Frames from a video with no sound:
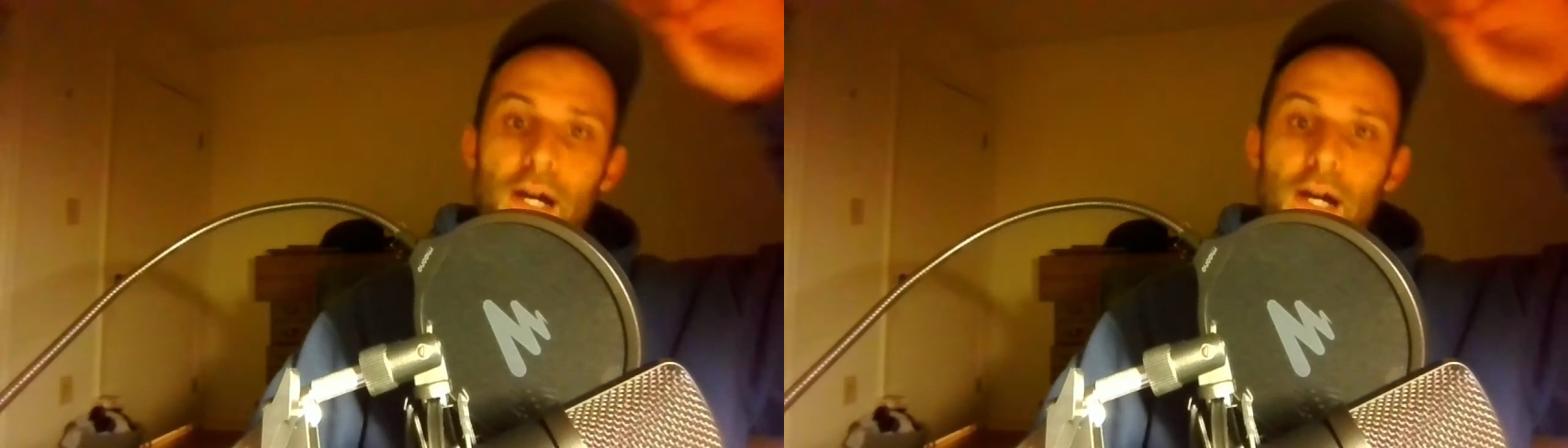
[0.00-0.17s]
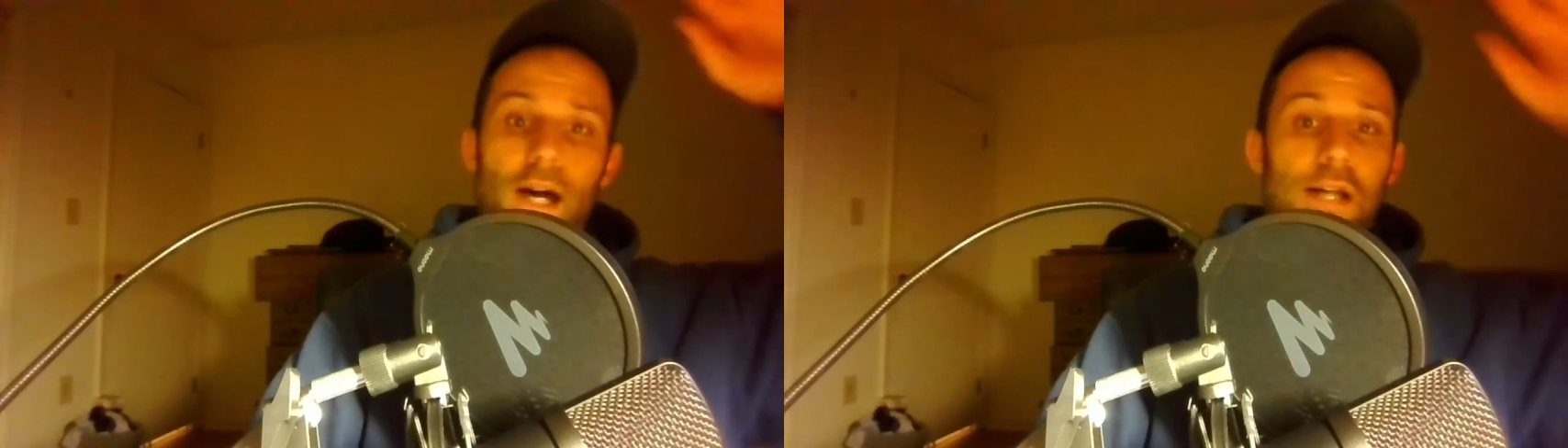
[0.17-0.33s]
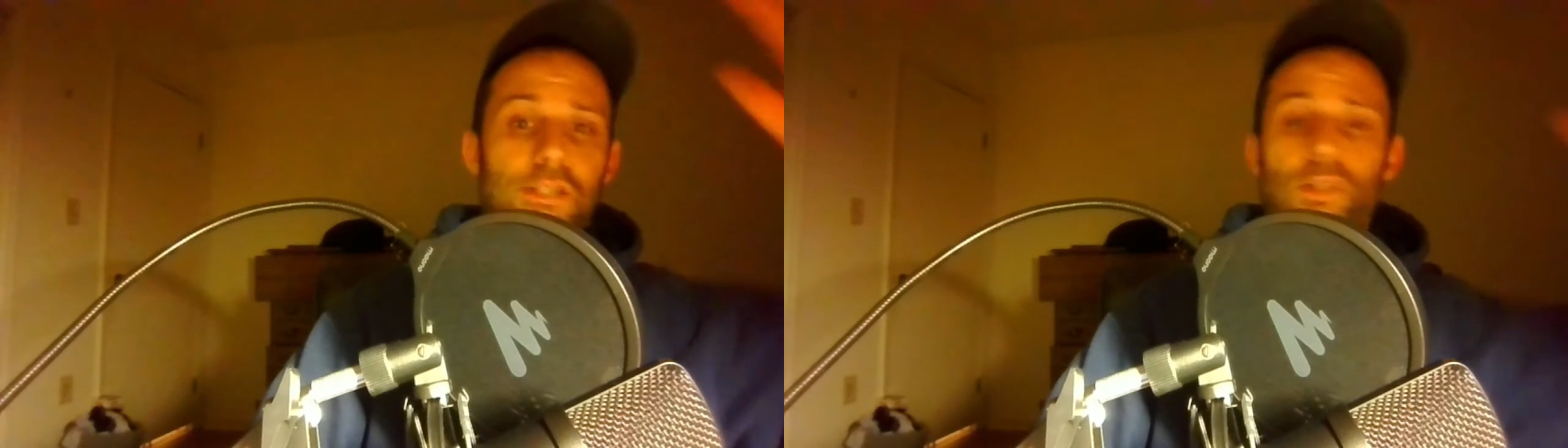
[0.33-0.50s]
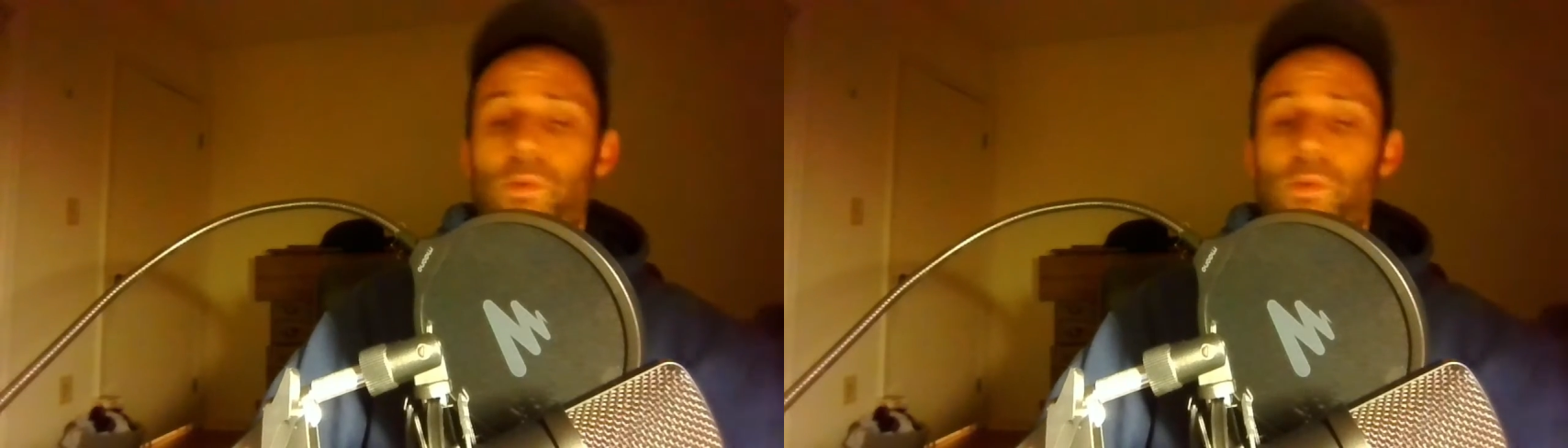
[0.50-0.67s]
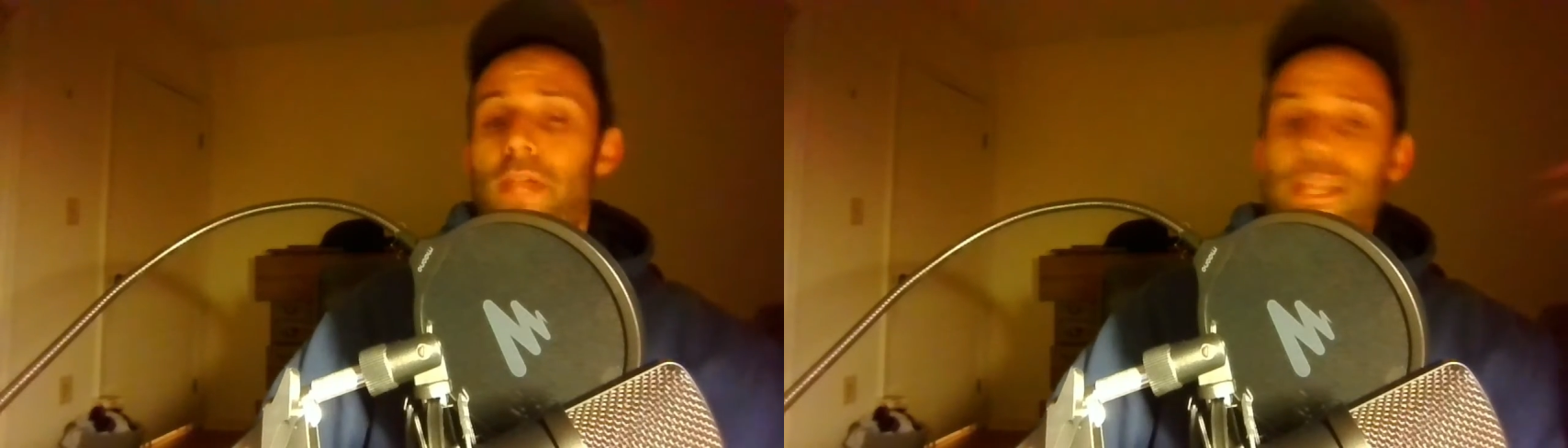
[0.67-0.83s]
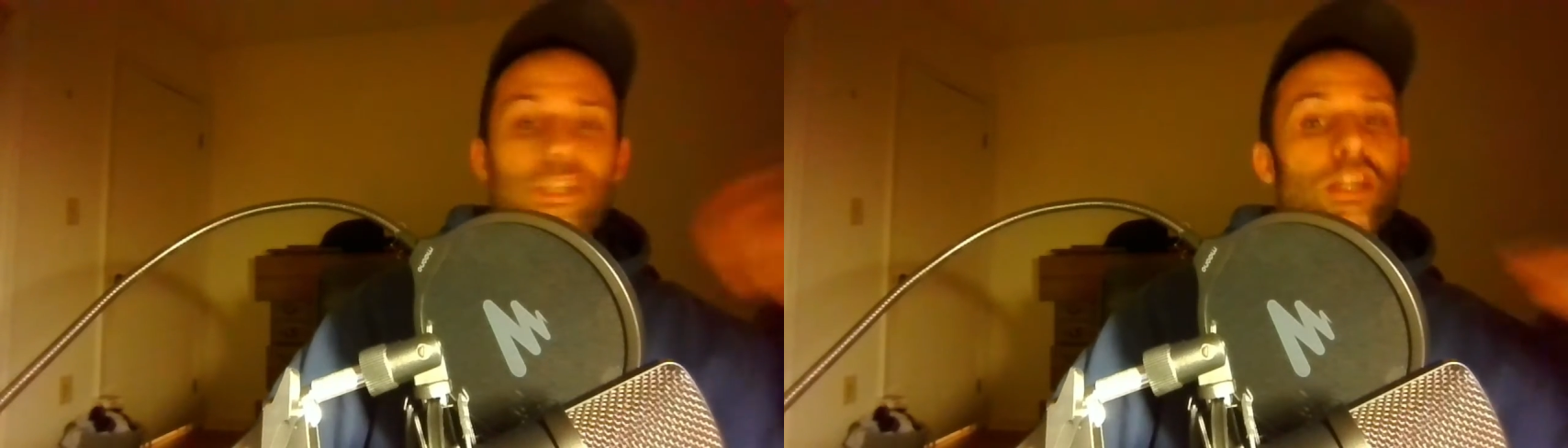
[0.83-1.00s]
So
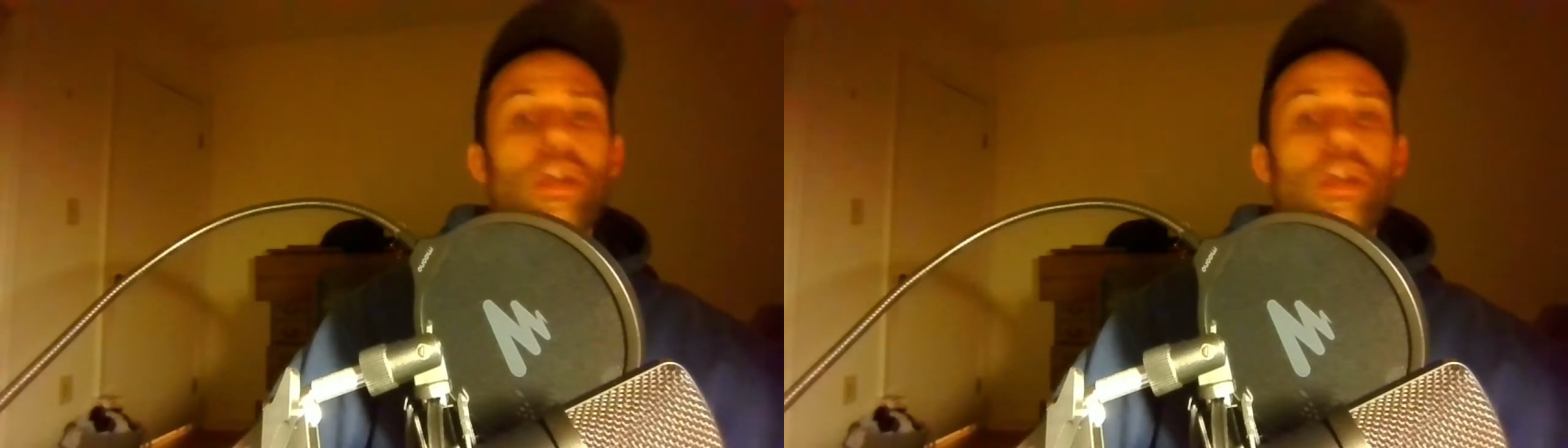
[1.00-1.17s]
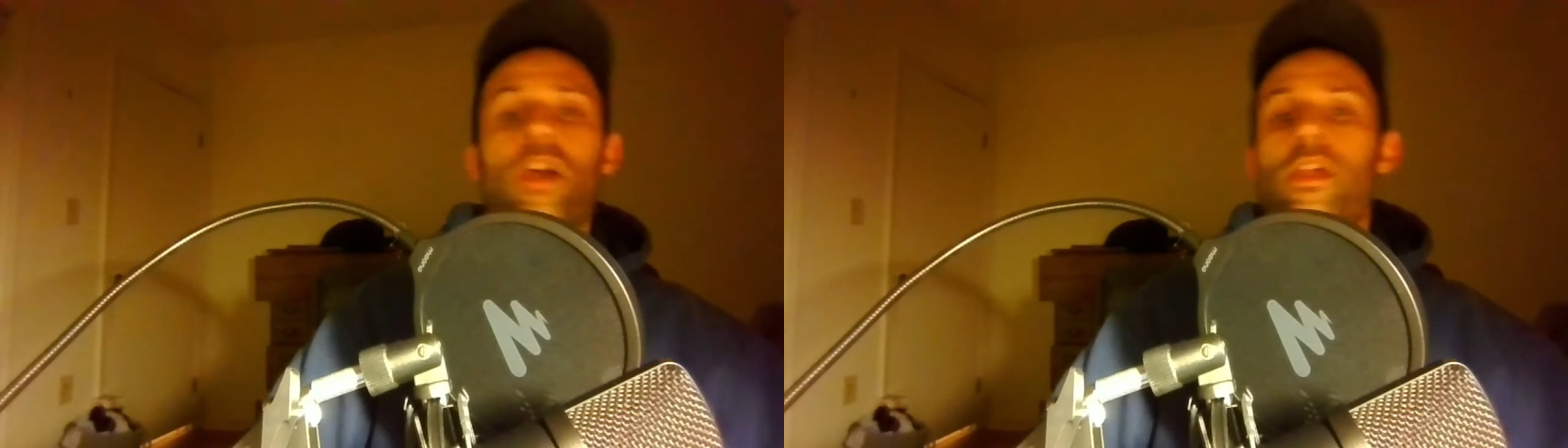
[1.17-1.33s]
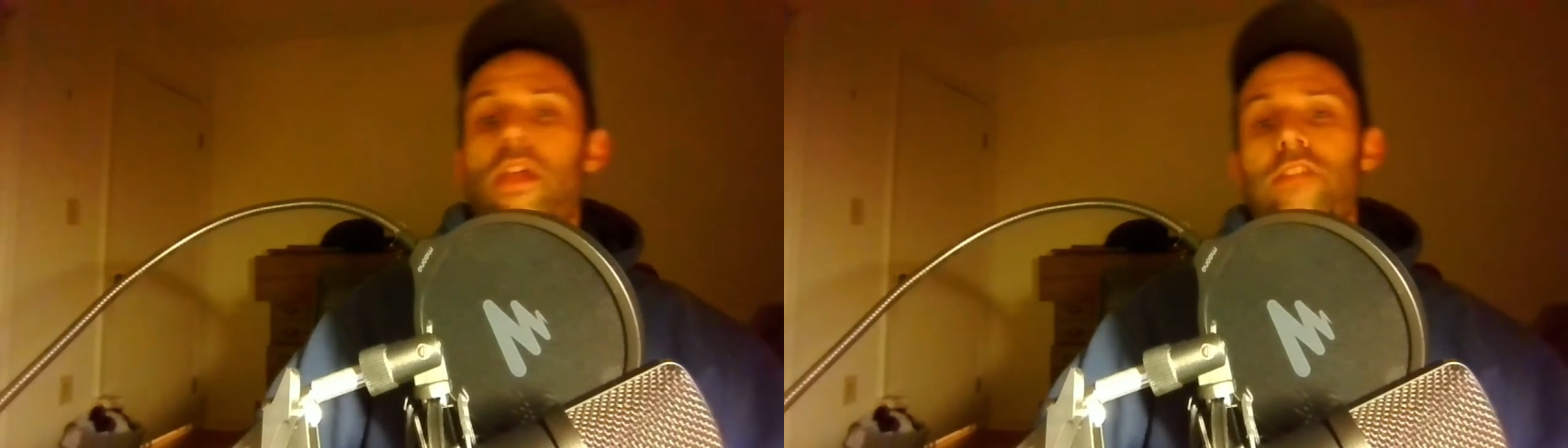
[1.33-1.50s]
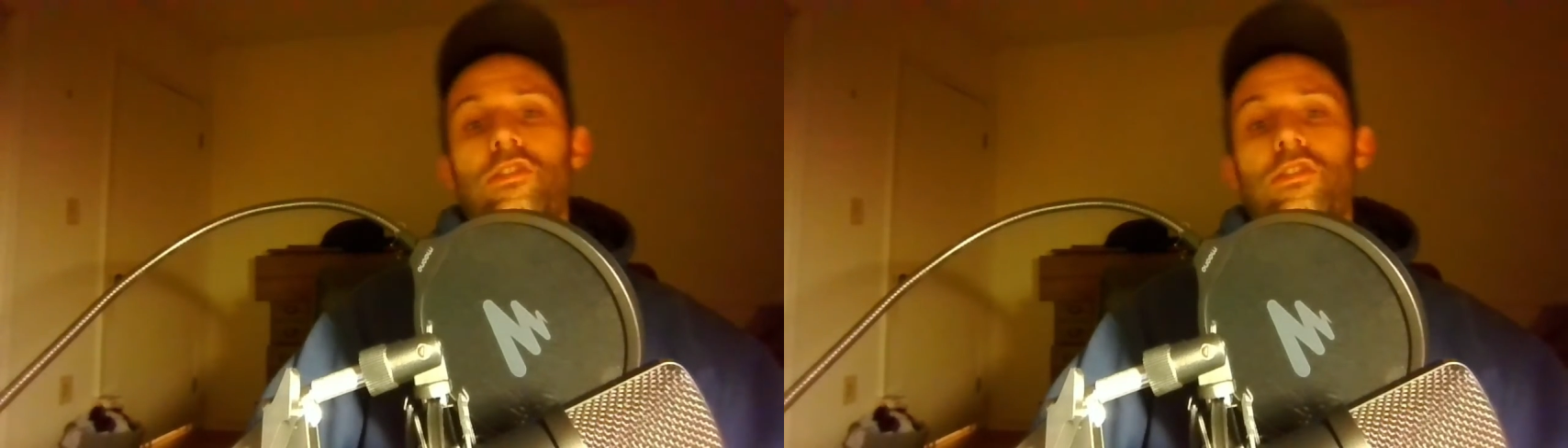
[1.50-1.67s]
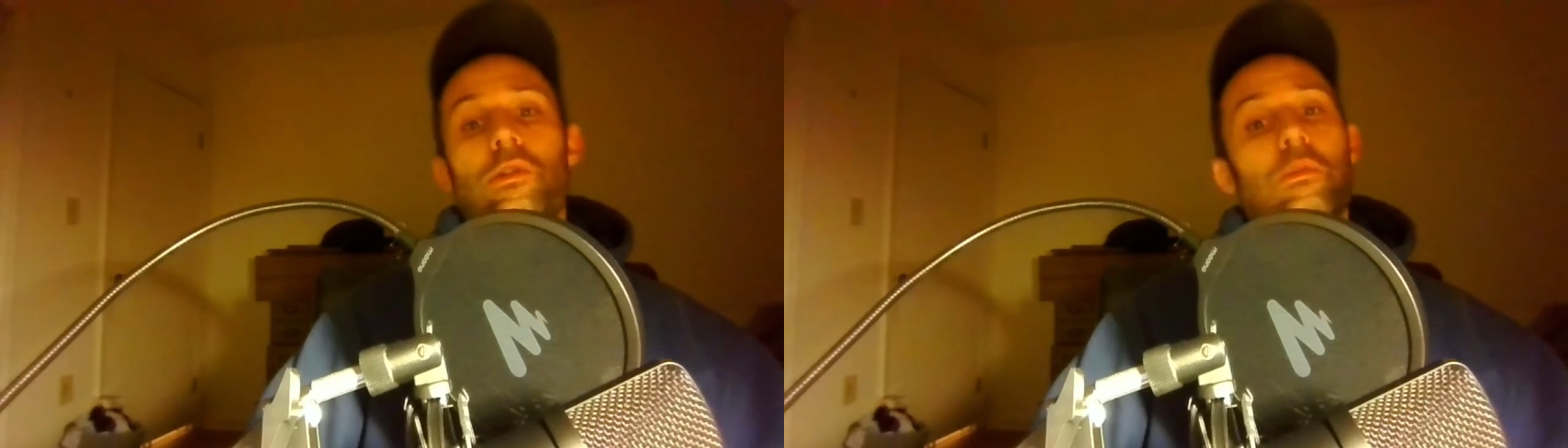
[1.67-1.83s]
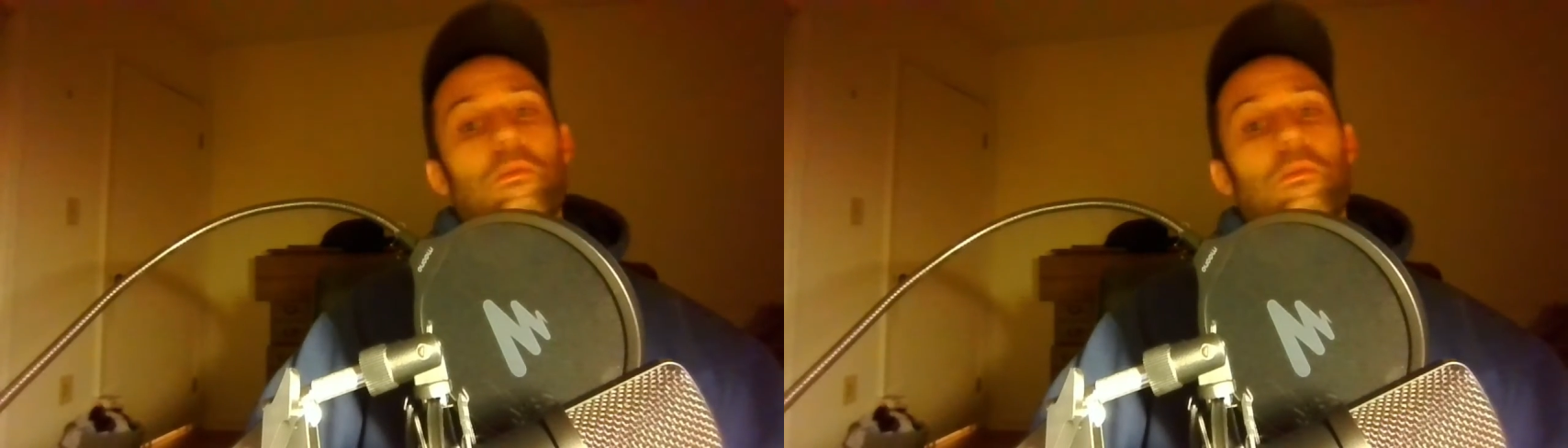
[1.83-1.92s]
that's all